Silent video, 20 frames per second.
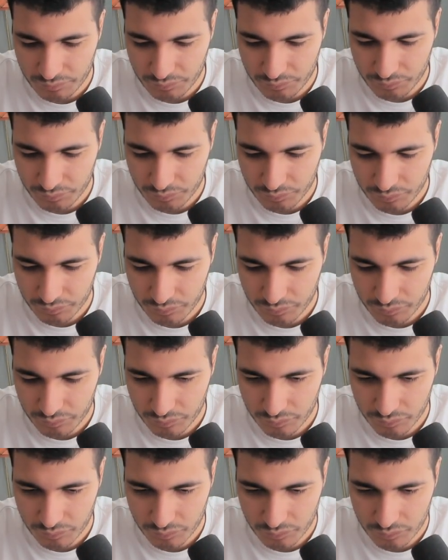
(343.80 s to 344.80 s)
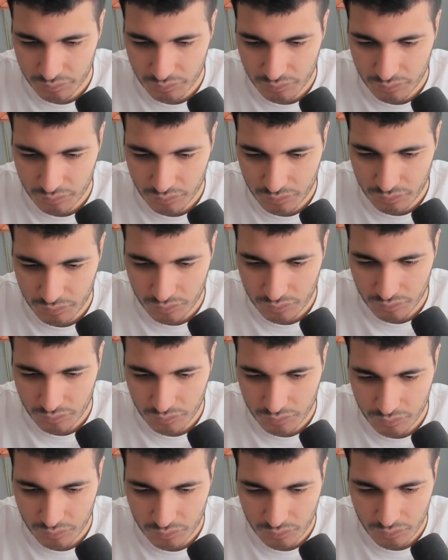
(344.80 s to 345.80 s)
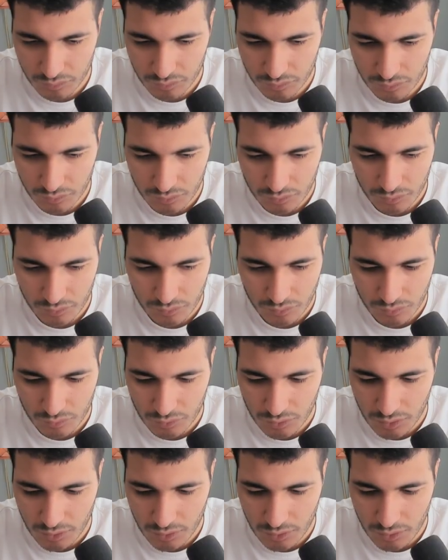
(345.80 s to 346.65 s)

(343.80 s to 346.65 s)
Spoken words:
(no one is talking)